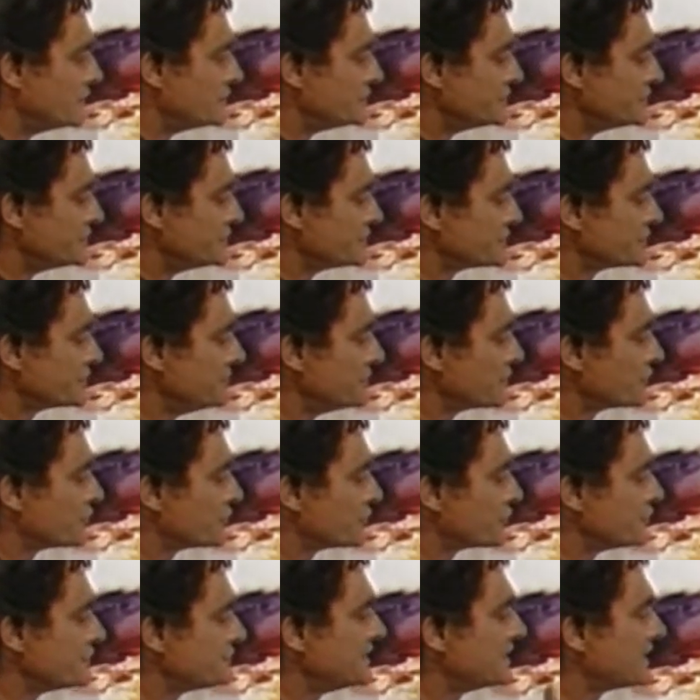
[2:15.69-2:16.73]
Just keep your
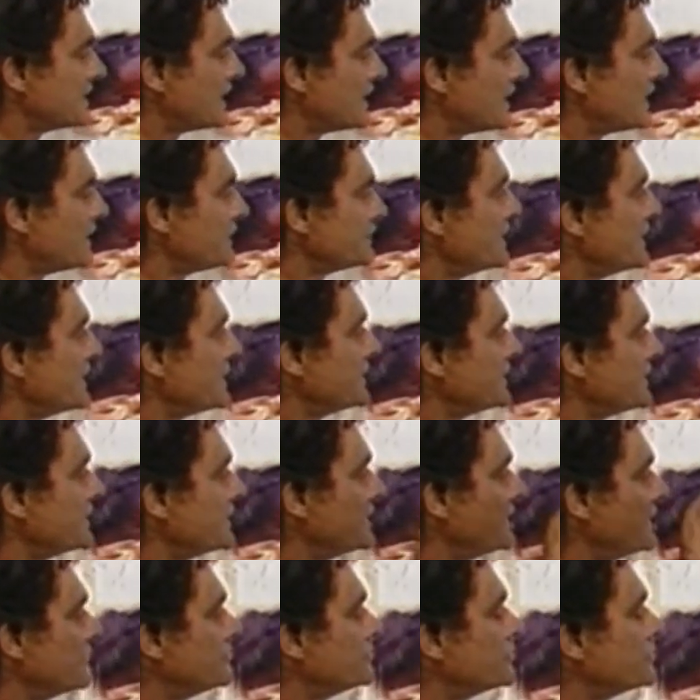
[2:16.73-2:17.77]
crispy colours down
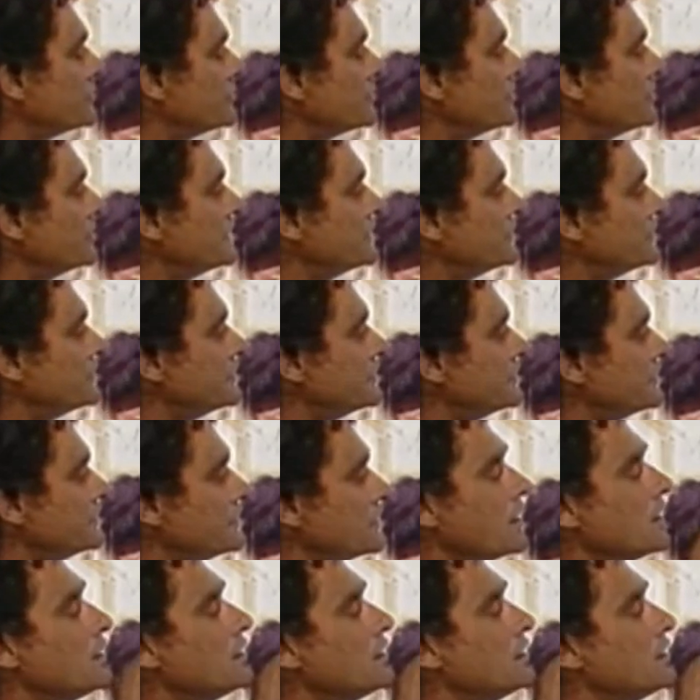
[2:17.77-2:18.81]
here, turning into
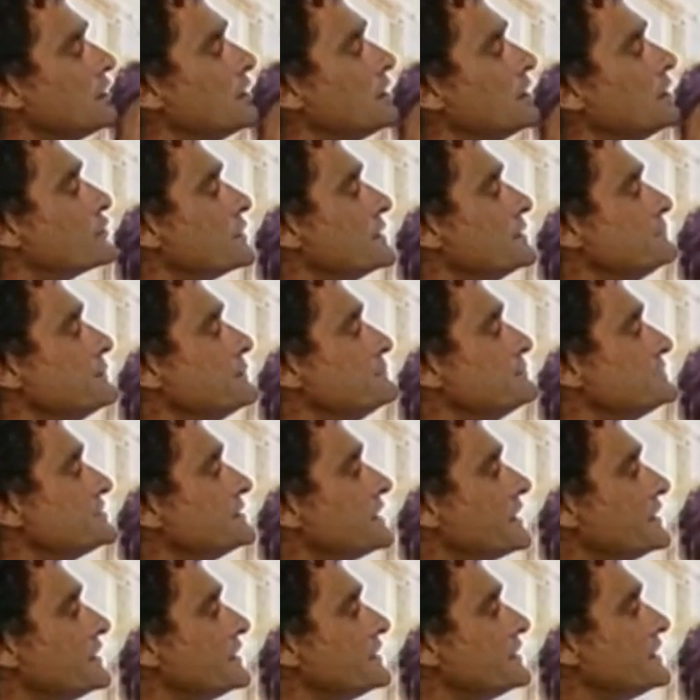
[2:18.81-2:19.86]
your crimson
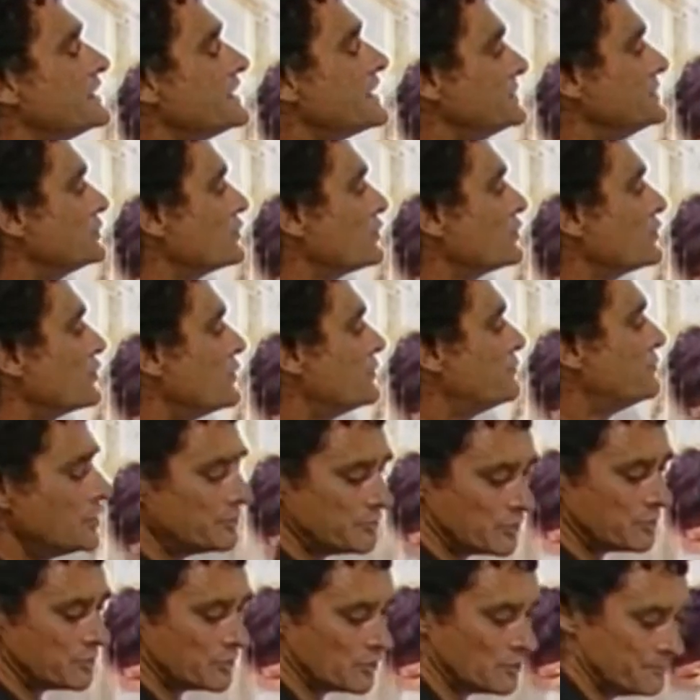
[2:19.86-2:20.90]
and then up into a
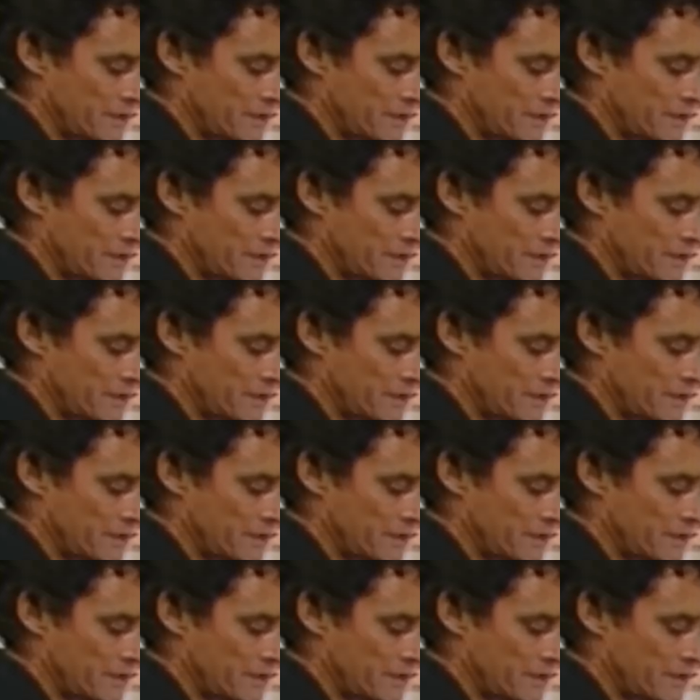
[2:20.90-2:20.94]
purple.